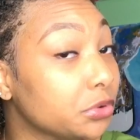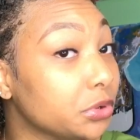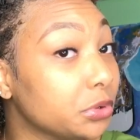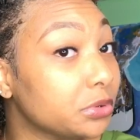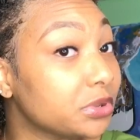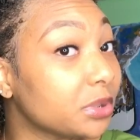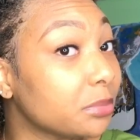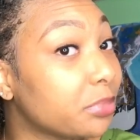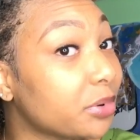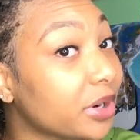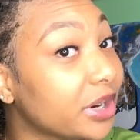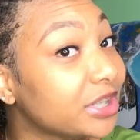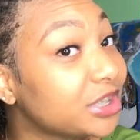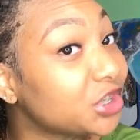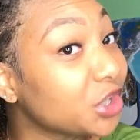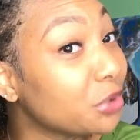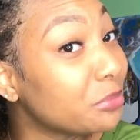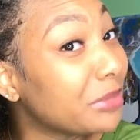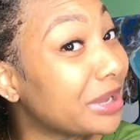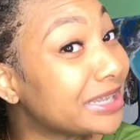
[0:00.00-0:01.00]
use a brush
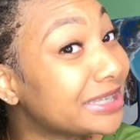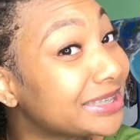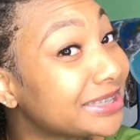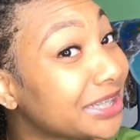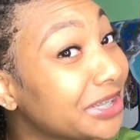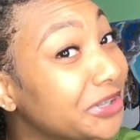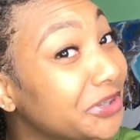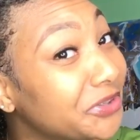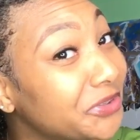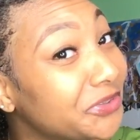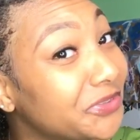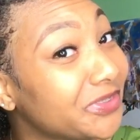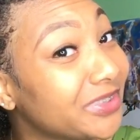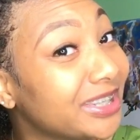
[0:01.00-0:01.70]
on myself,